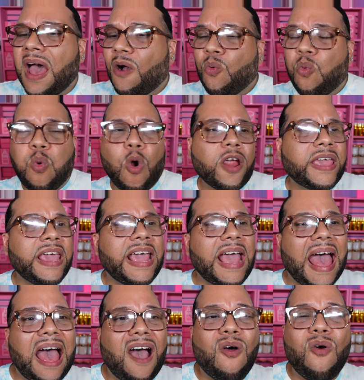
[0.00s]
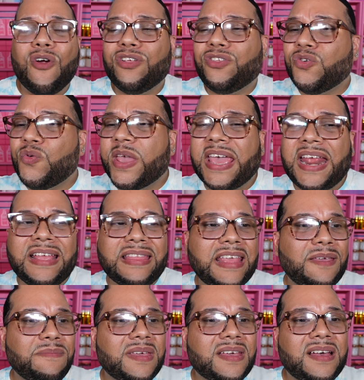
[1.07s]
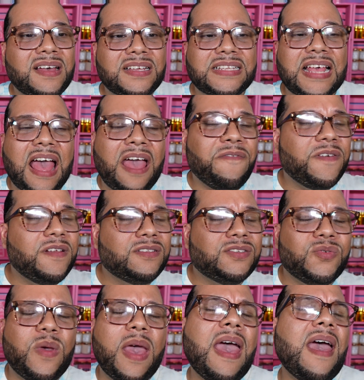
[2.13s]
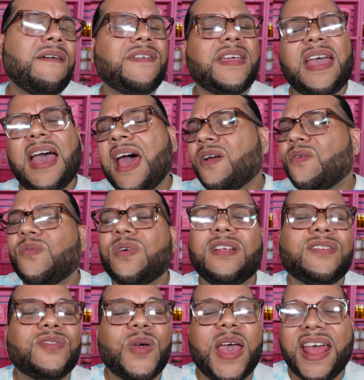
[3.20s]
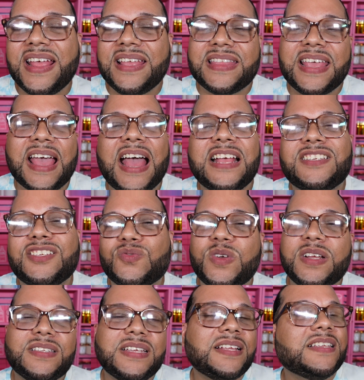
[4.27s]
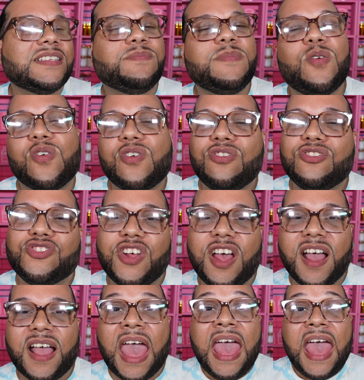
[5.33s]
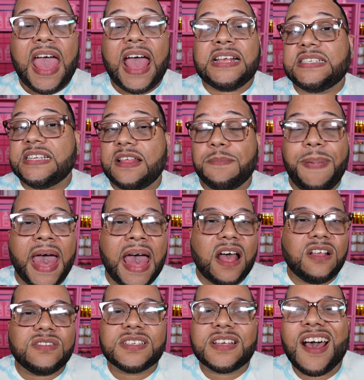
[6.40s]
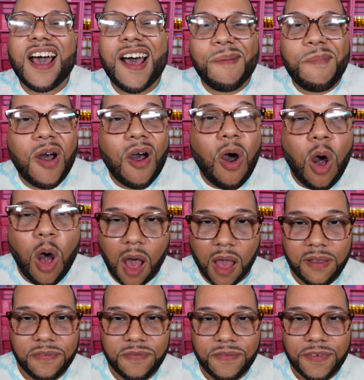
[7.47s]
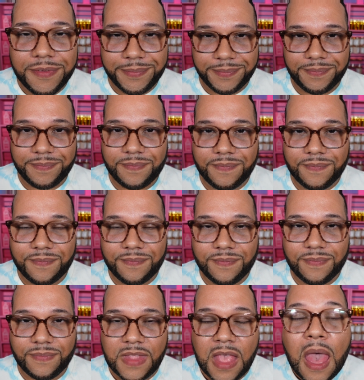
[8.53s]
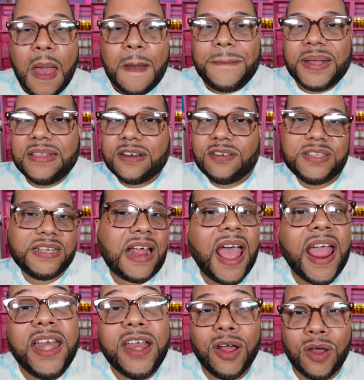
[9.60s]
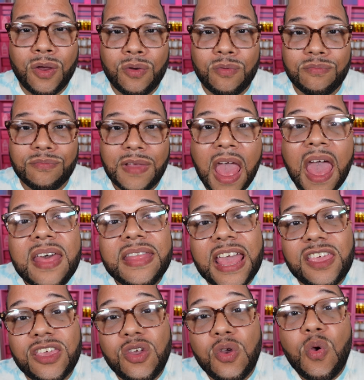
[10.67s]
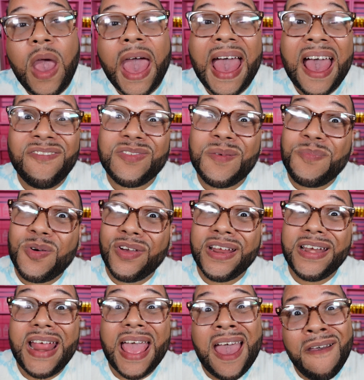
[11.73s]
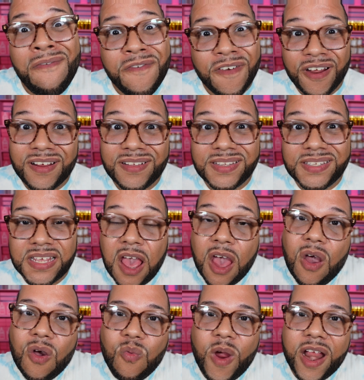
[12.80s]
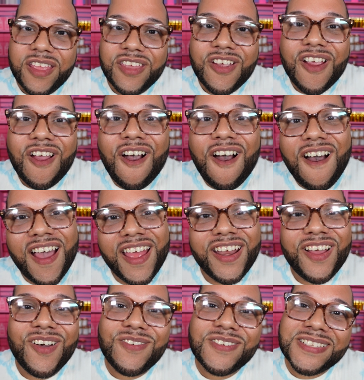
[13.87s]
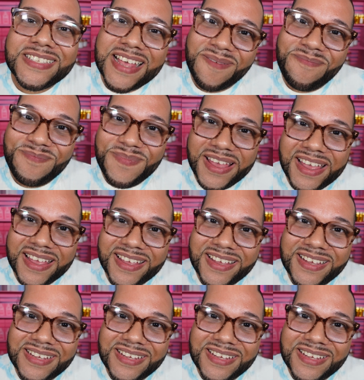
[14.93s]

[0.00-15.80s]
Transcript: working out or doing anything because I feel too heavy. I don't want to do anything. I just want to take this miracle drug and see the pounds come off. But little did I know that you have to put in efforts when you're on Ozempic.